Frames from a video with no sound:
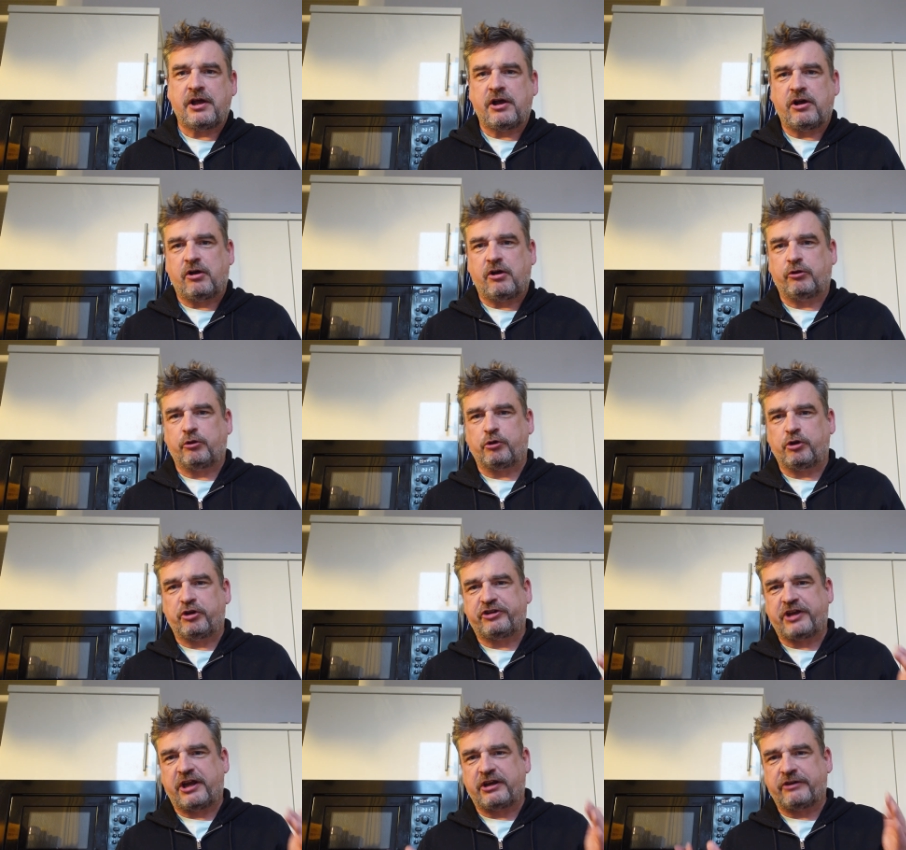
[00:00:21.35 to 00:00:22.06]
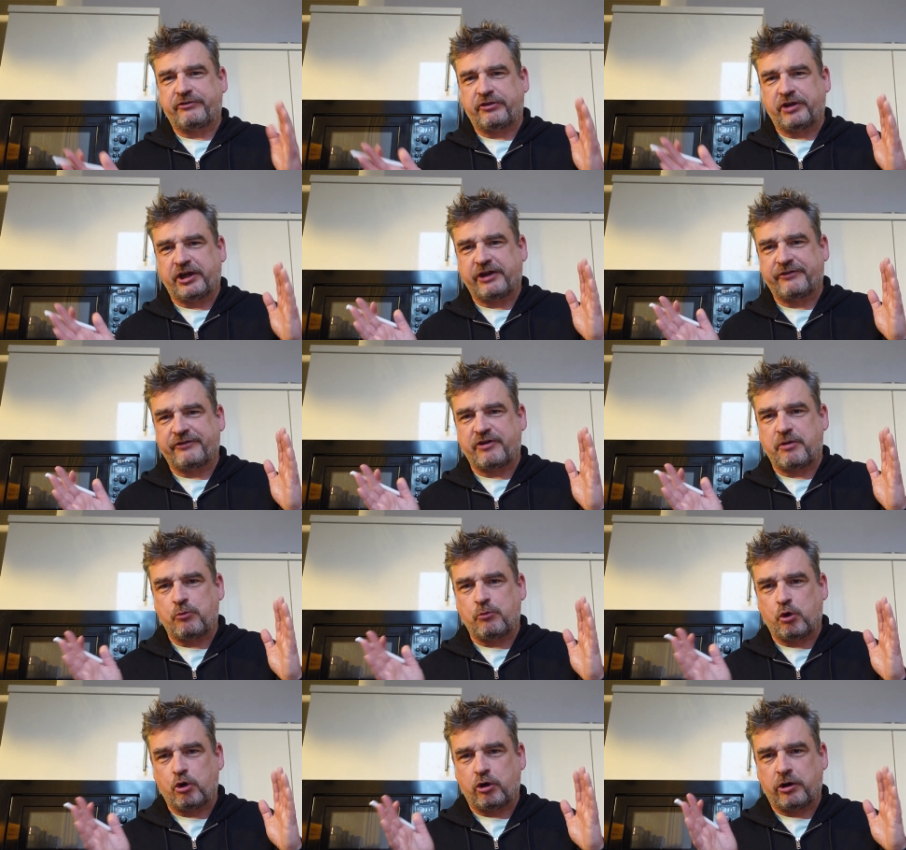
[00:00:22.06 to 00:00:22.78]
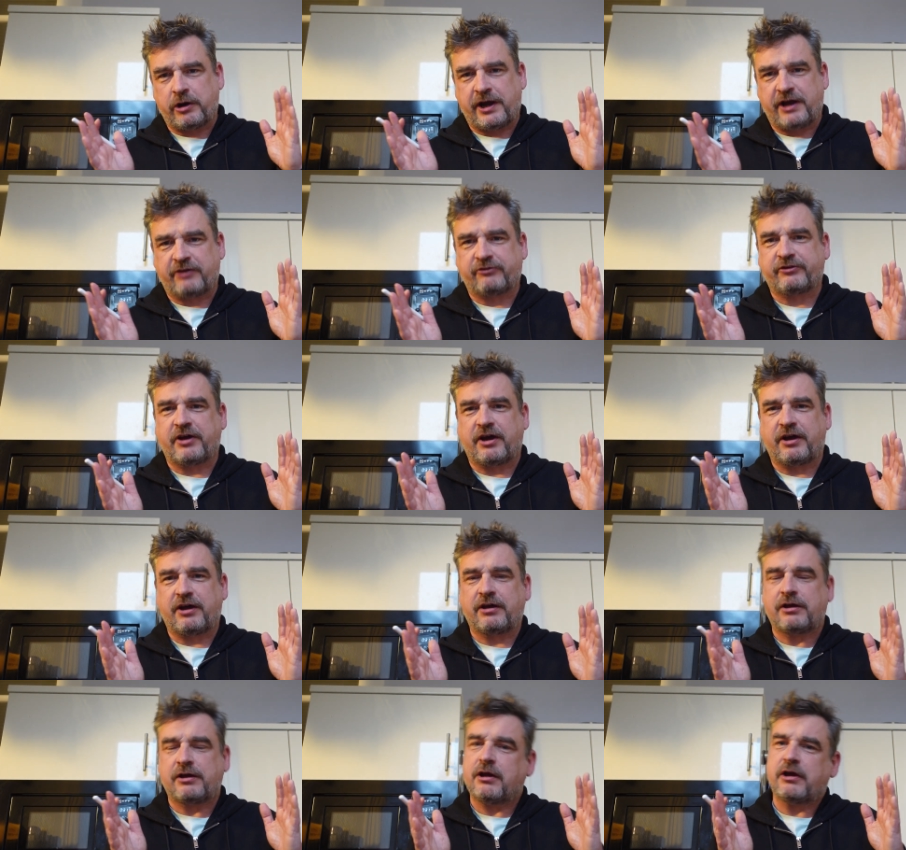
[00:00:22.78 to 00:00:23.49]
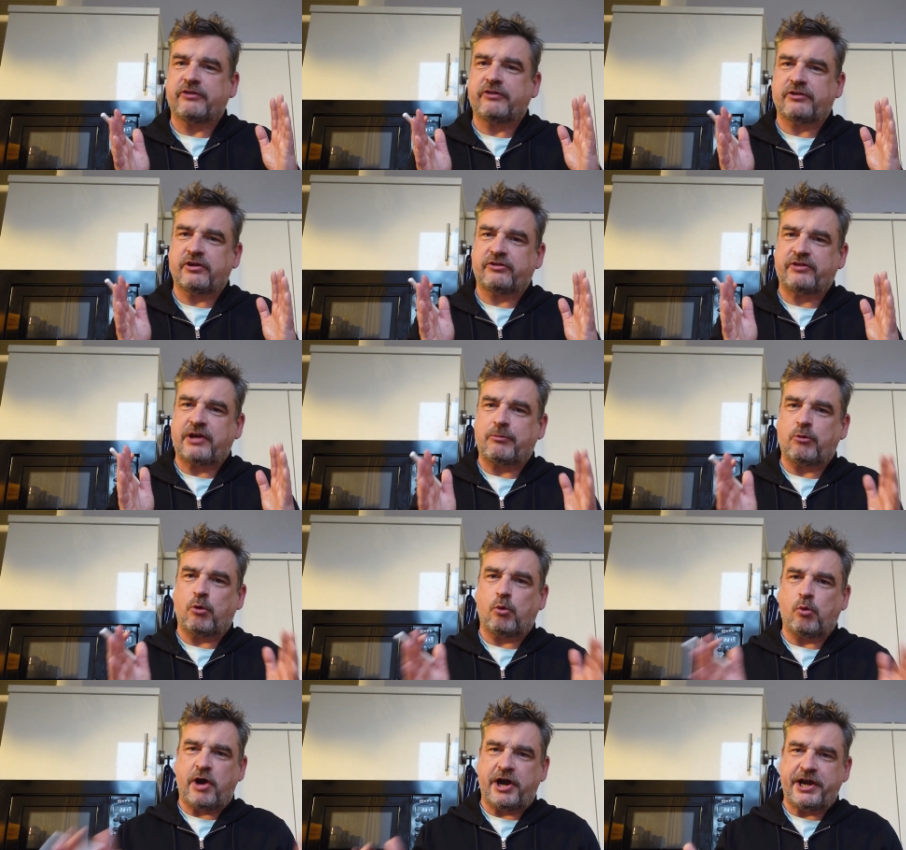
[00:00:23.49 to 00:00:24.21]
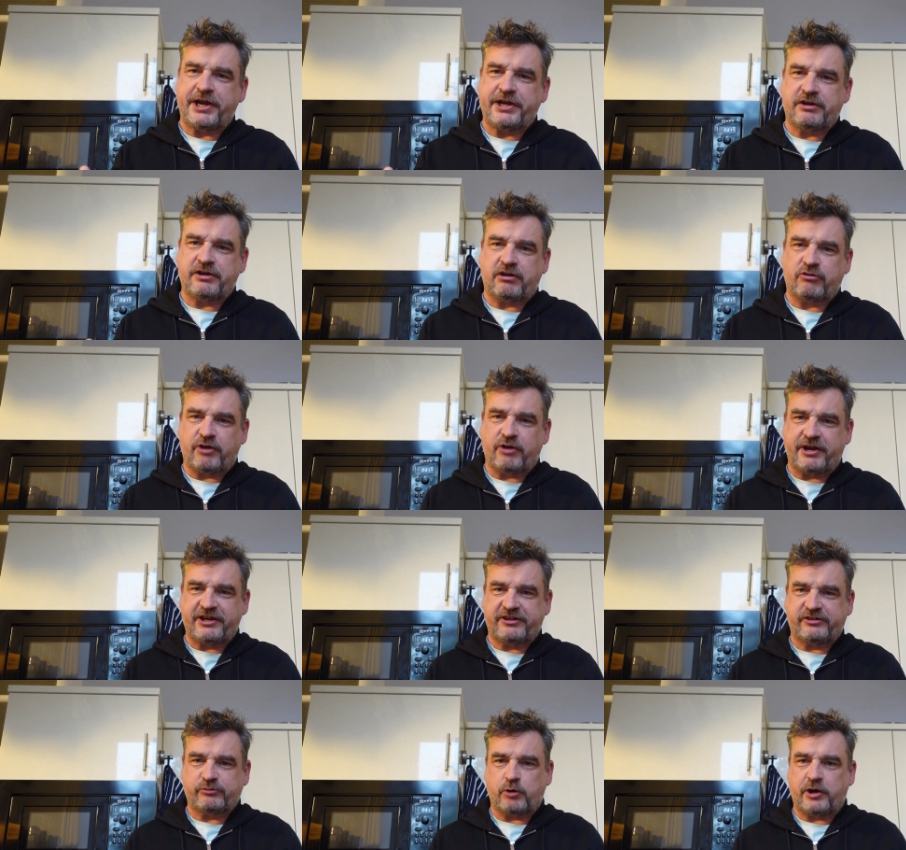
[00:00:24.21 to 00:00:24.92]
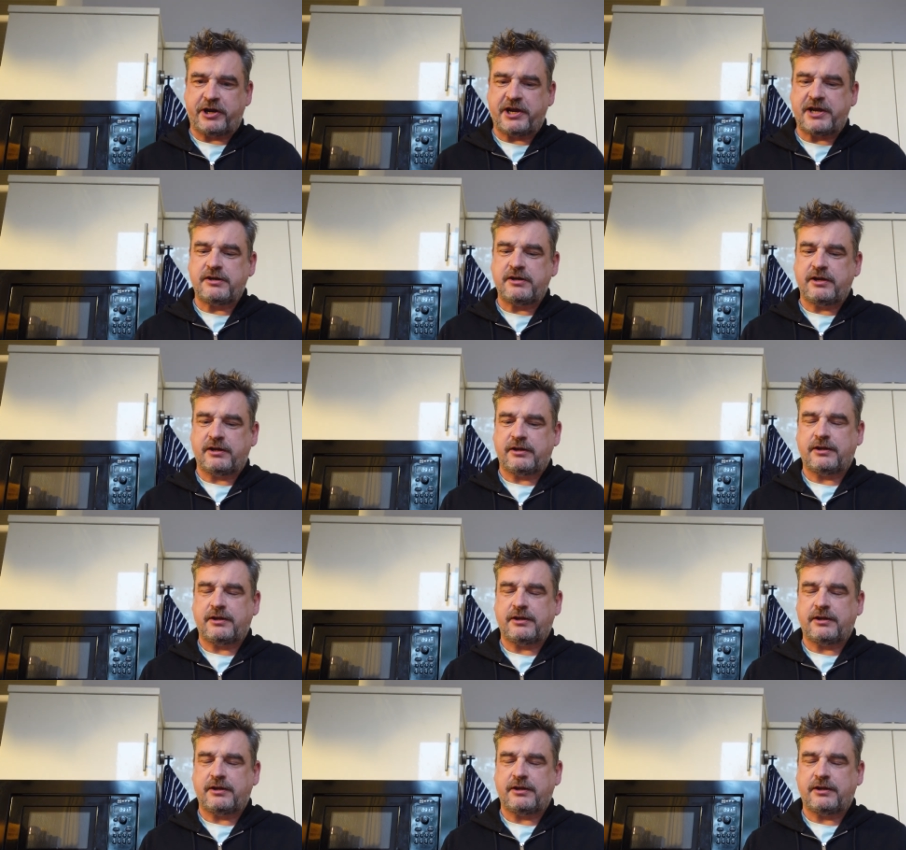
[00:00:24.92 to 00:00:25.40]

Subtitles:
although you tend to think of it more as a type of wine, a rice wine.